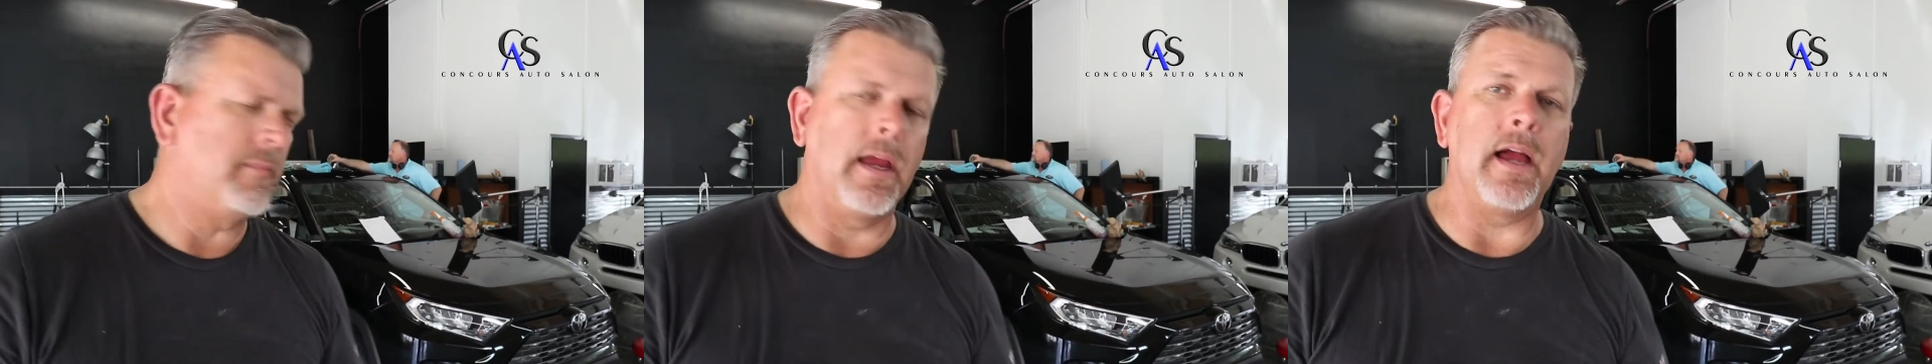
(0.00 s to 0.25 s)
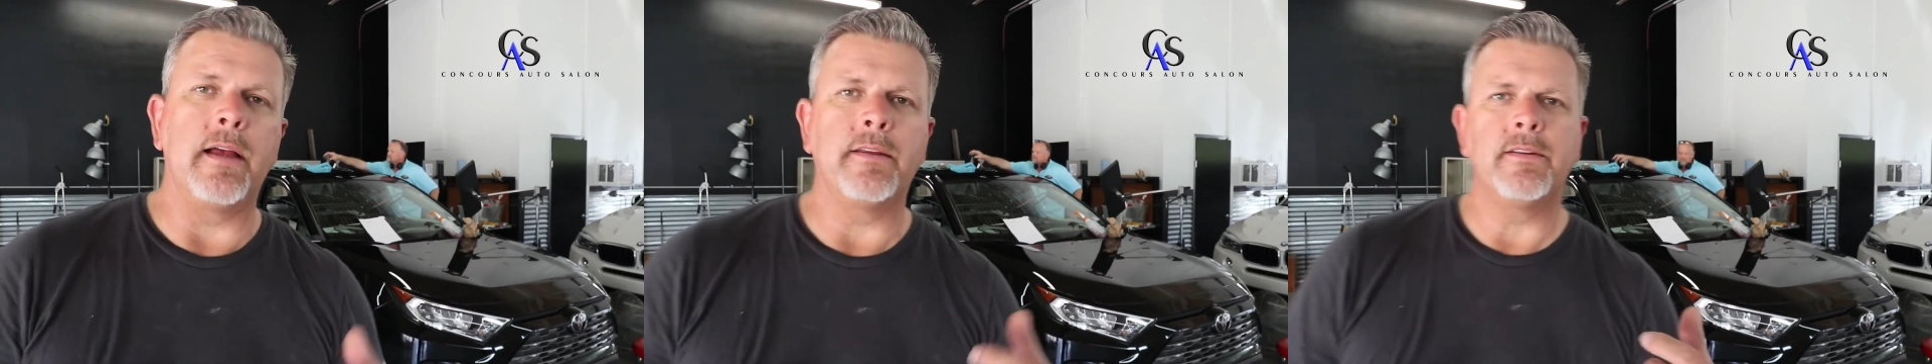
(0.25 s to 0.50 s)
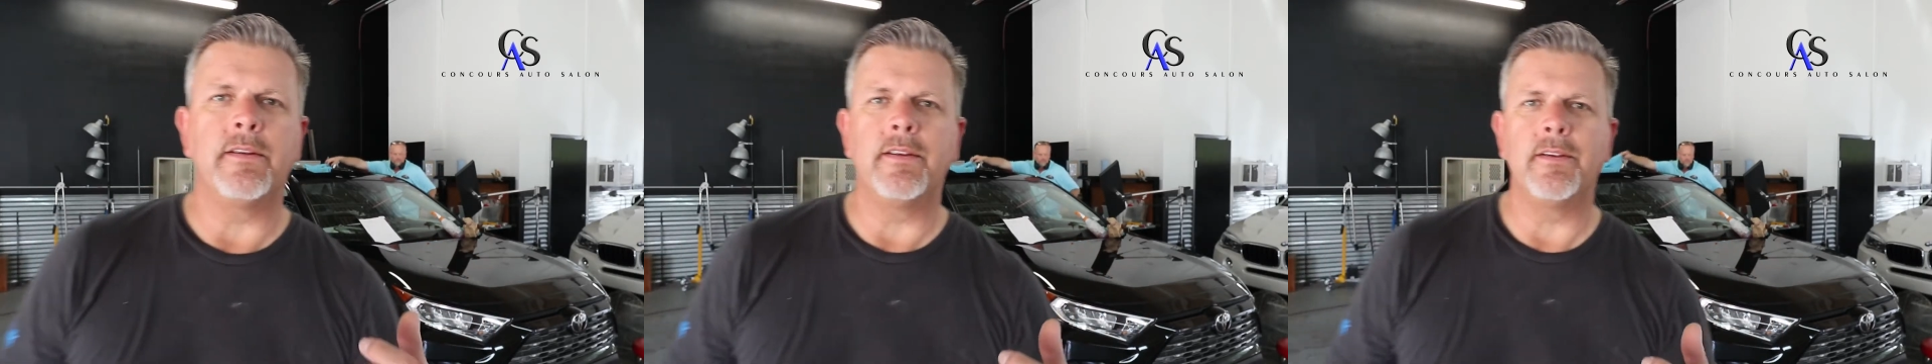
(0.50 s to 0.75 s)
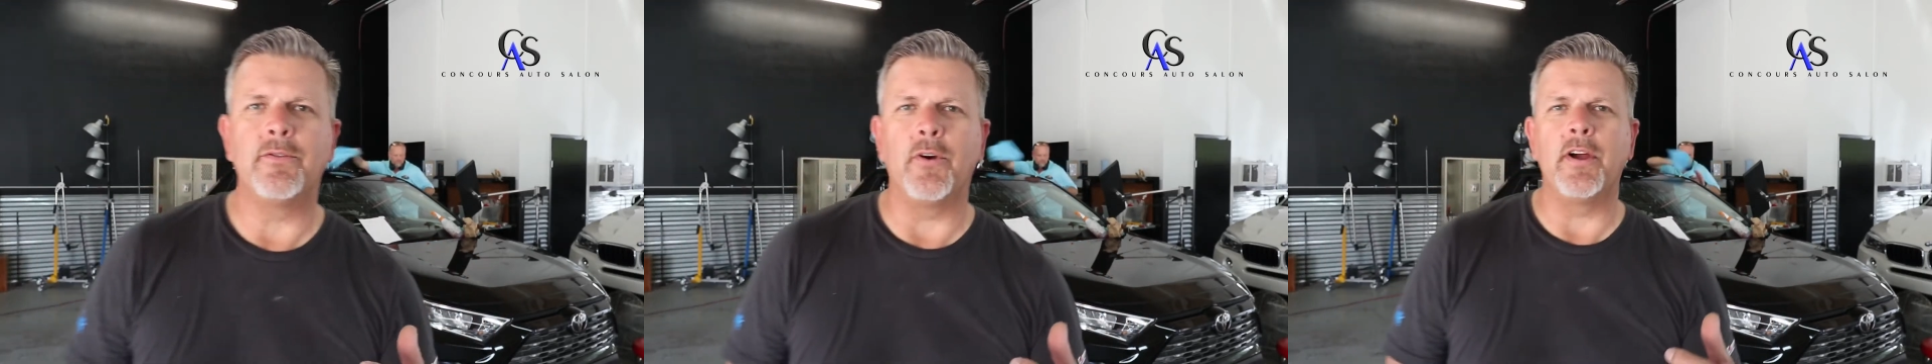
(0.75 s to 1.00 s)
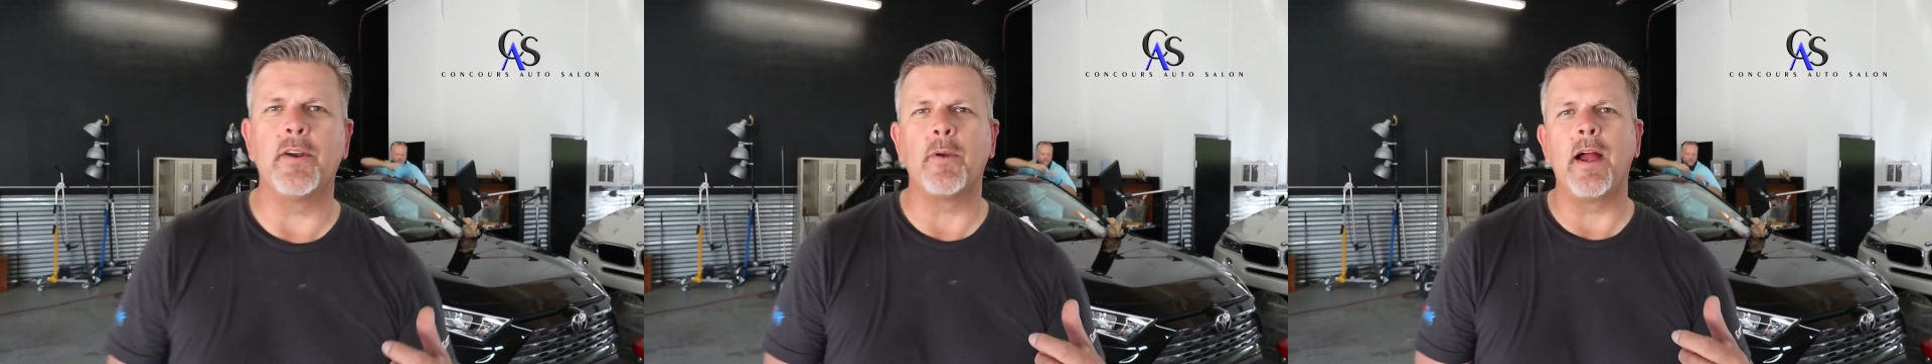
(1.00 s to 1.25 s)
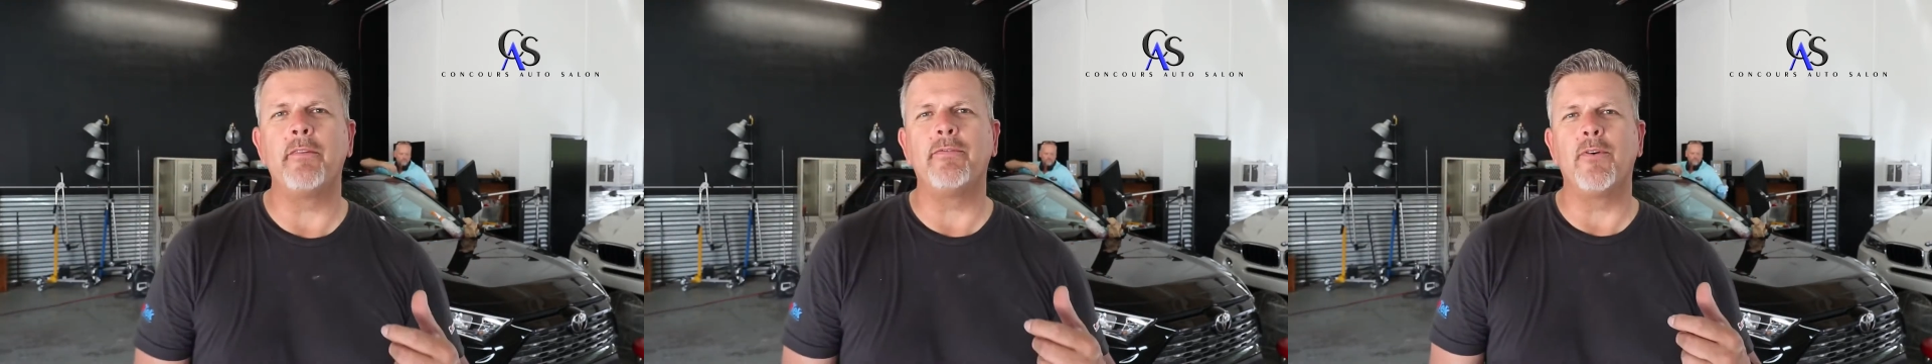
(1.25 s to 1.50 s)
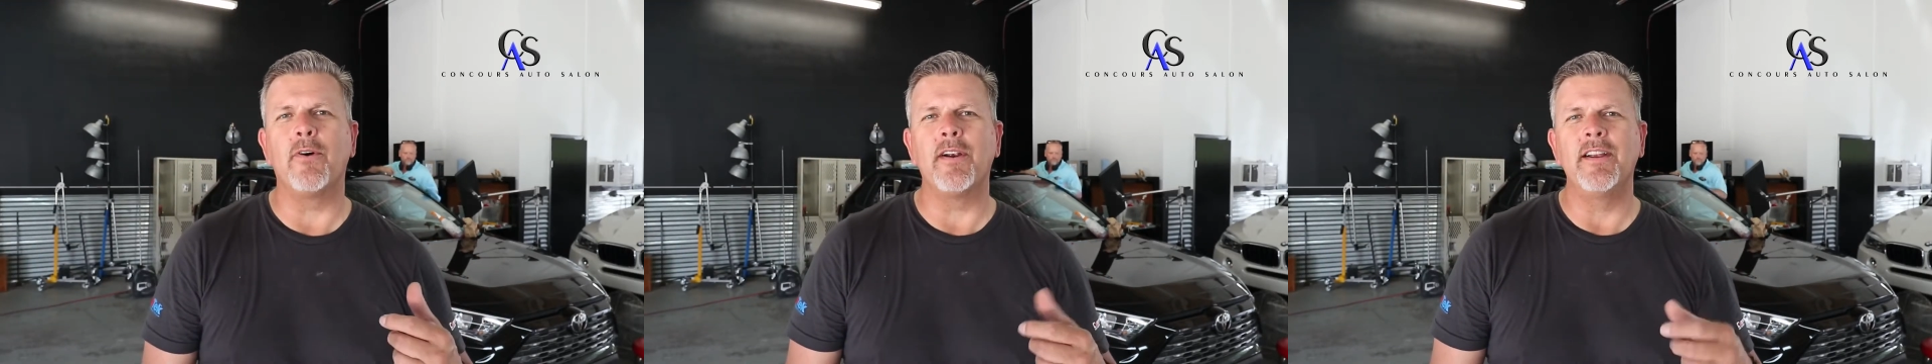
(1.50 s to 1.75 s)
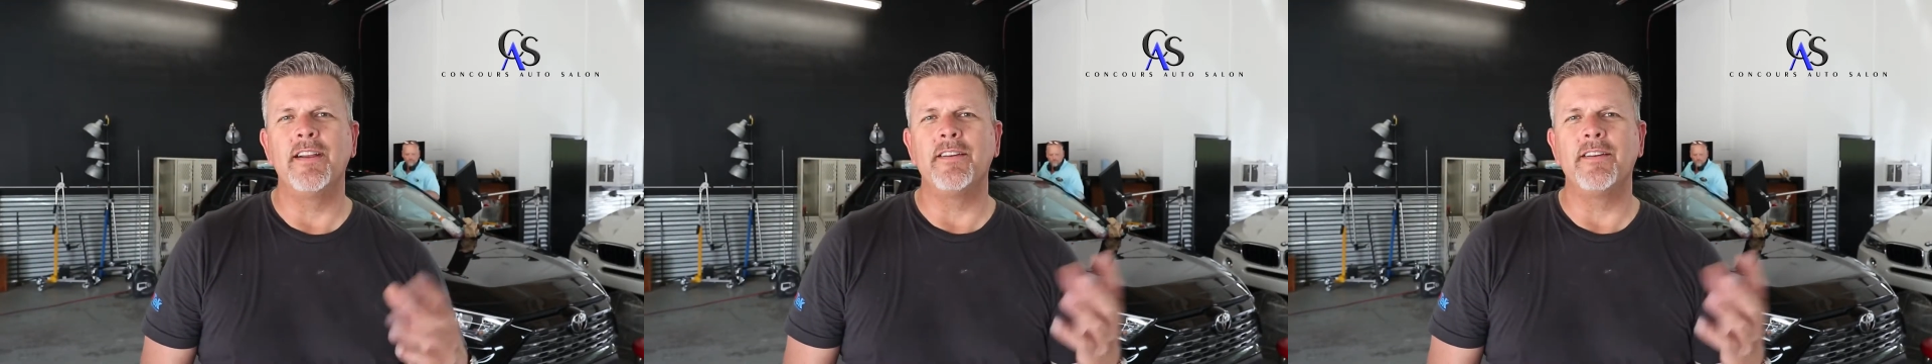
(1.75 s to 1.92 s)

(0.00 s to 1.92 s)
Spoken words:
Yeah, Toyota RAV4.